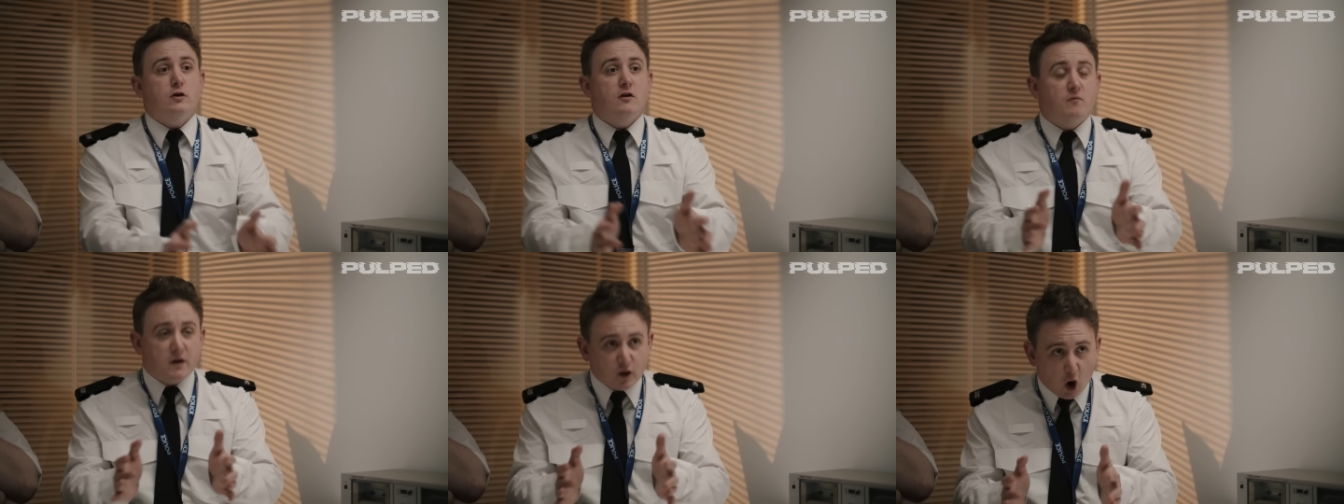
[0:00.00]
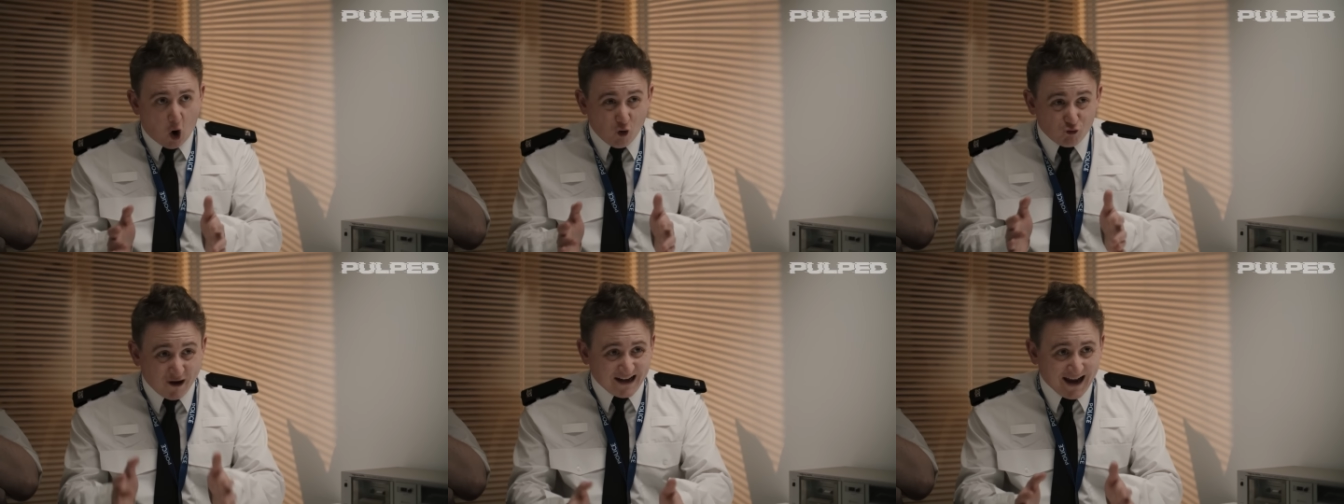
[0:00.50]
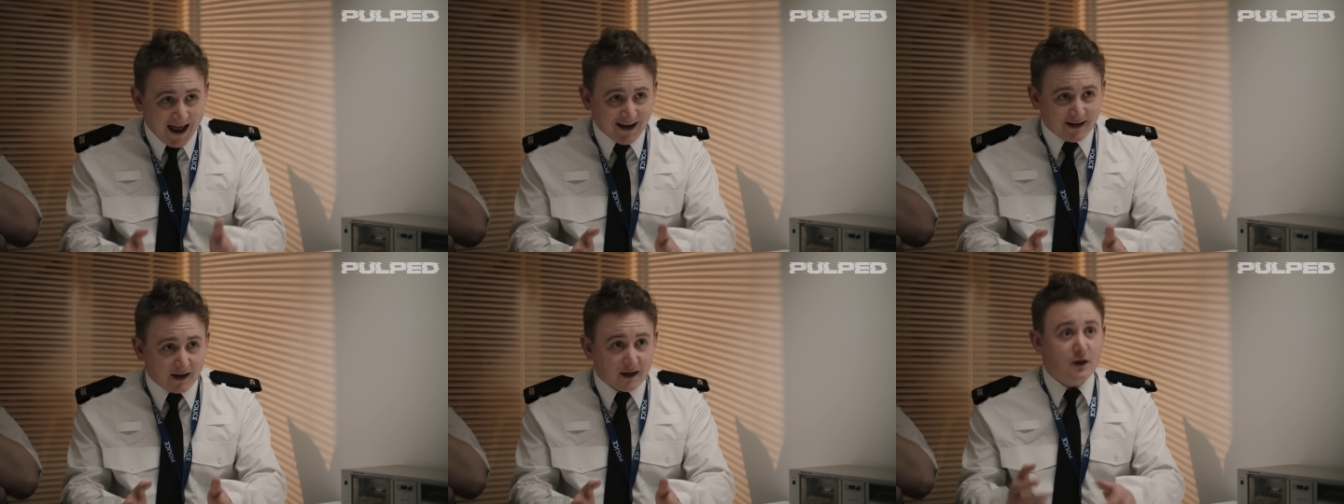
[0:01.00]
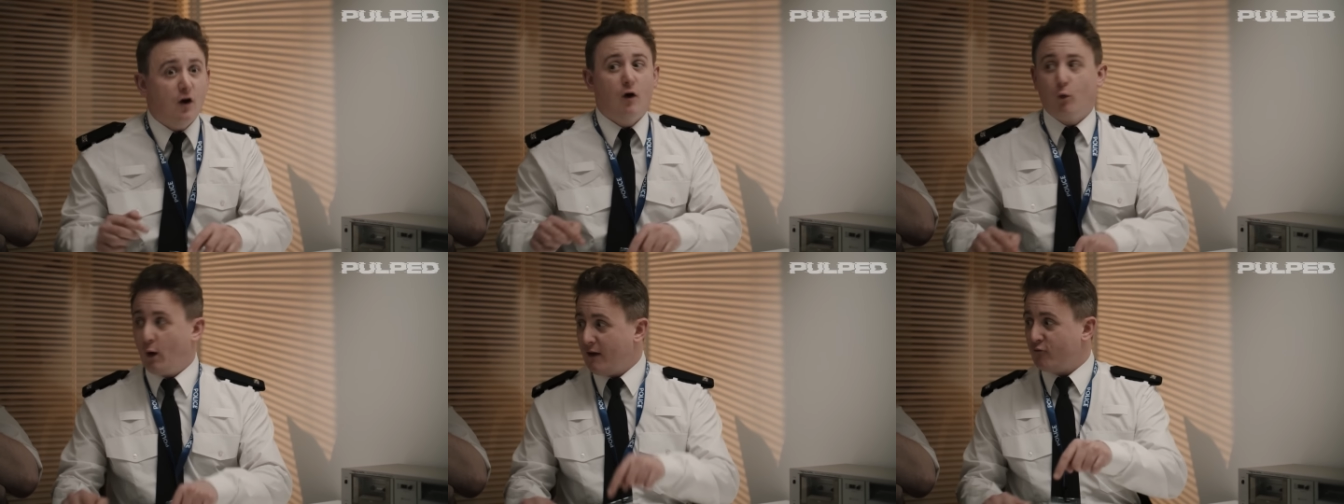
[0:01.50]
You've been caught red-handed
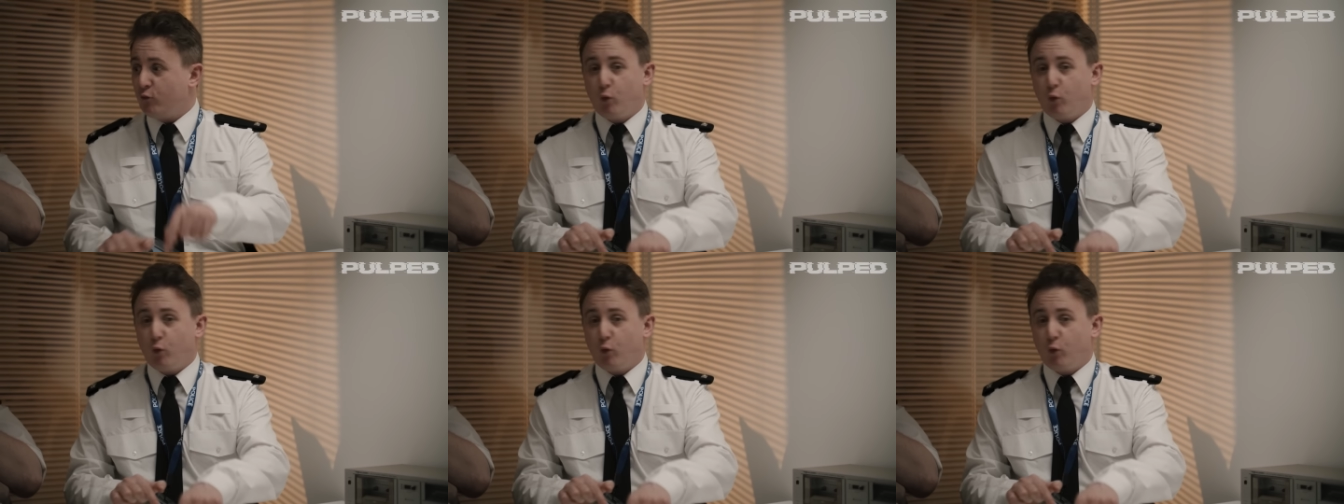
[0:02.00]
with